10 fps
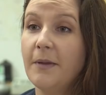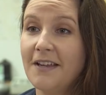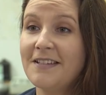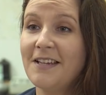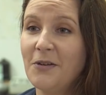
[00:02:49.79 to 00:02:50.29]

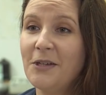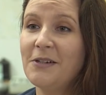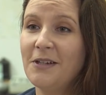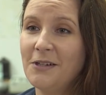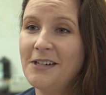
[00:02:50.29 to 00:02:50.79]
Because I know
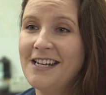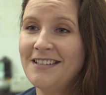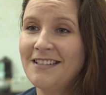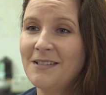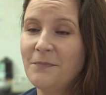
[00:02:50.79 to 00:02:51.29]
you're
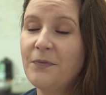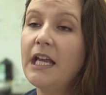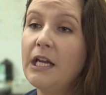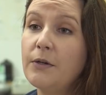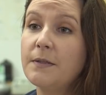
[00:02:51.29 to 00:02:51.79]
curious,
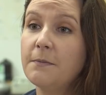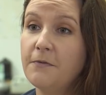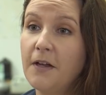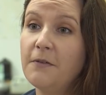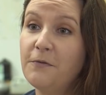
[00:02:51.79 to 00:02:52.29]
here are some
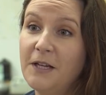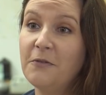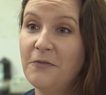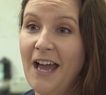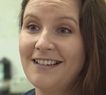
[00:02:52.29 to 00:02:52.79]
fun
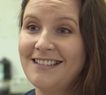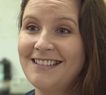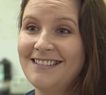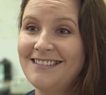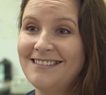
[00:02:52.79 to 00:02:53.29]
fecal facts.